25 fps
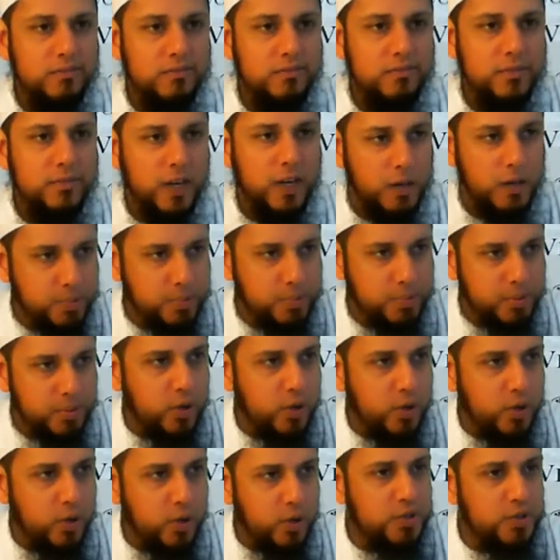approach
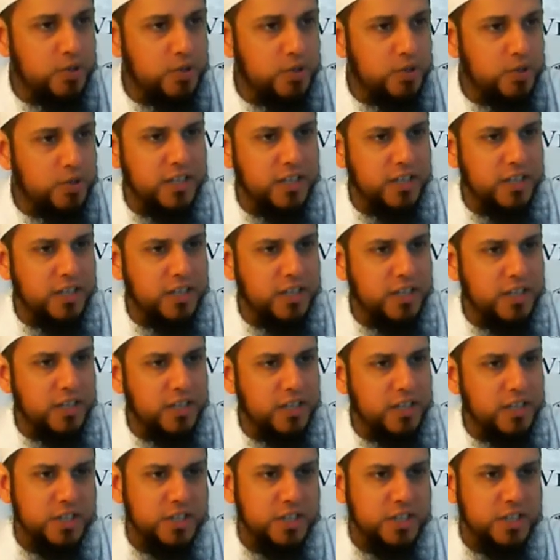than just being
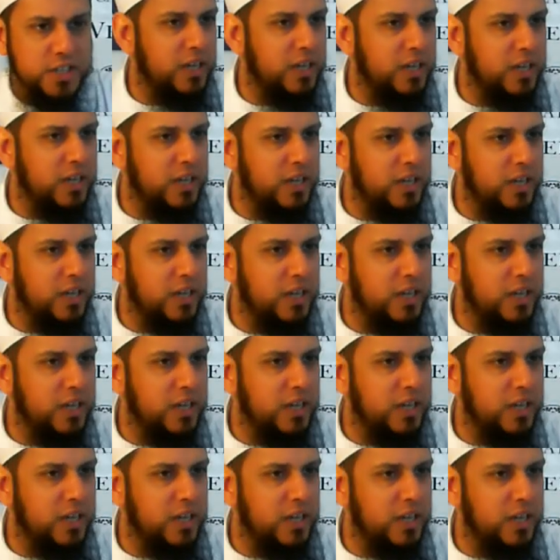thankful inside. Oh, okay,
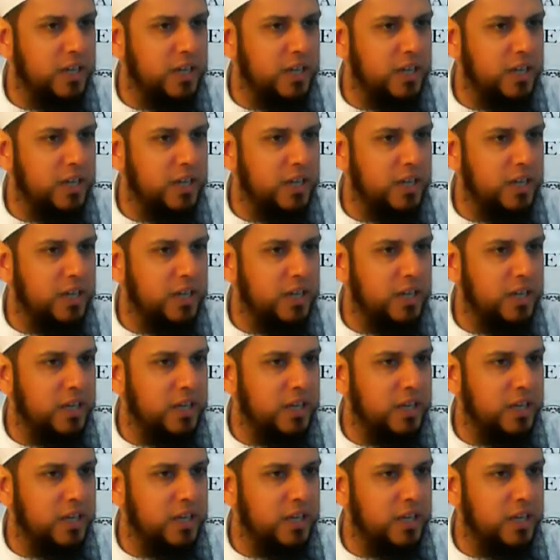I'm thankful. But thankful
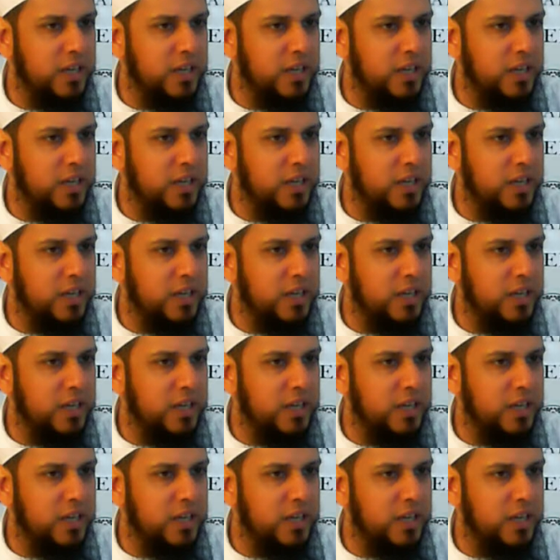to who?
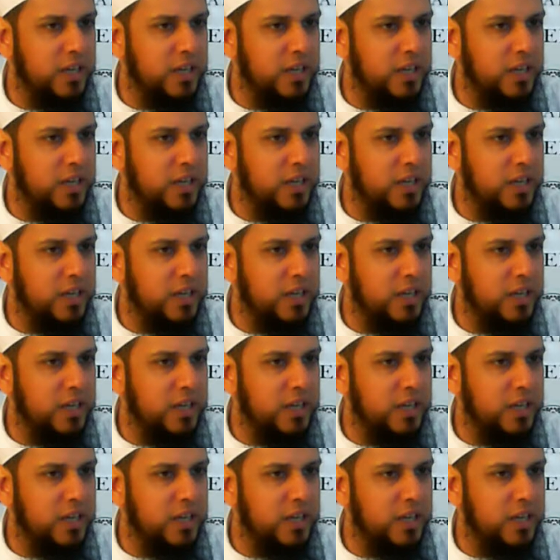Are
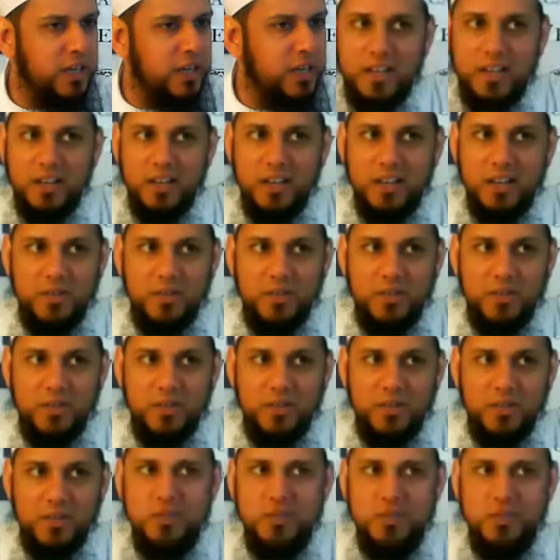you thankful
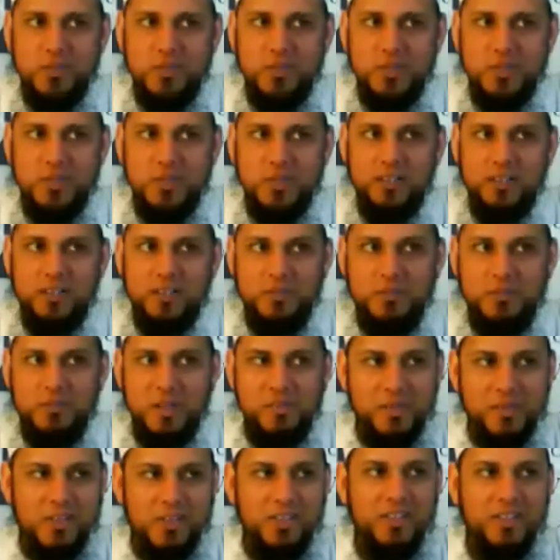to yourself,
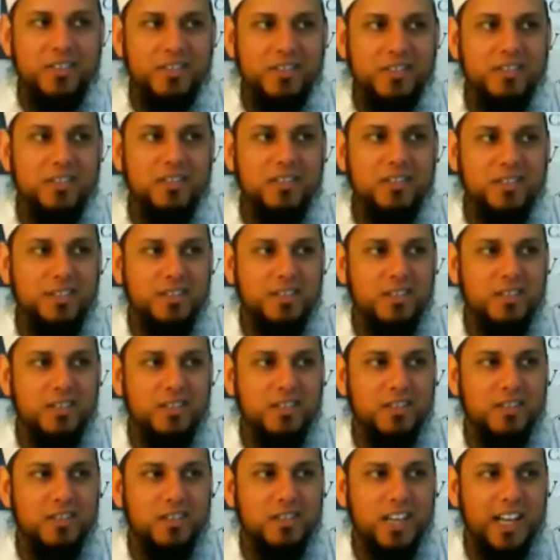maybe?
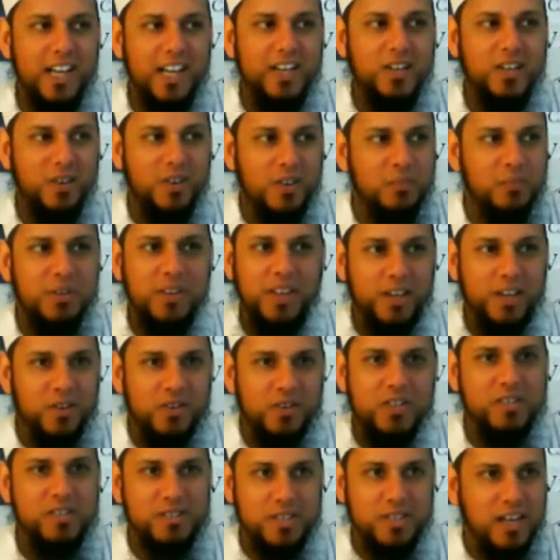It could be that
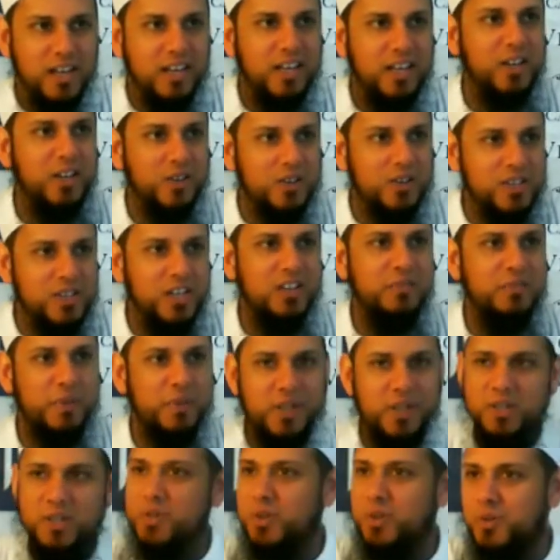you're just thanking yourself
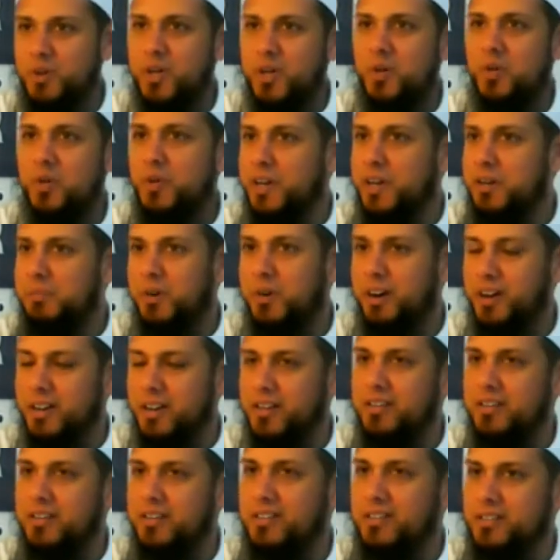because you're the one who went and
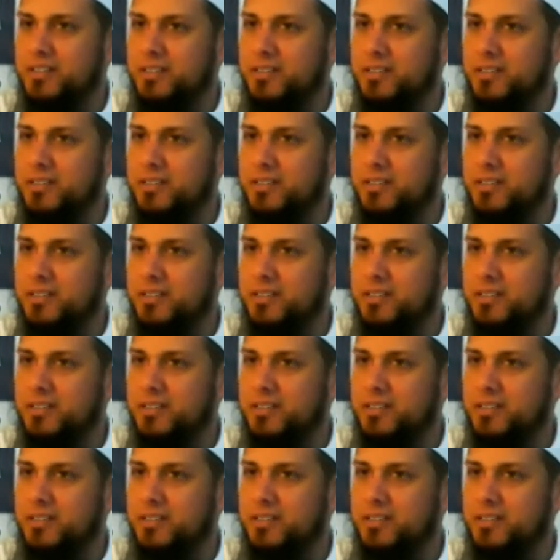bought it.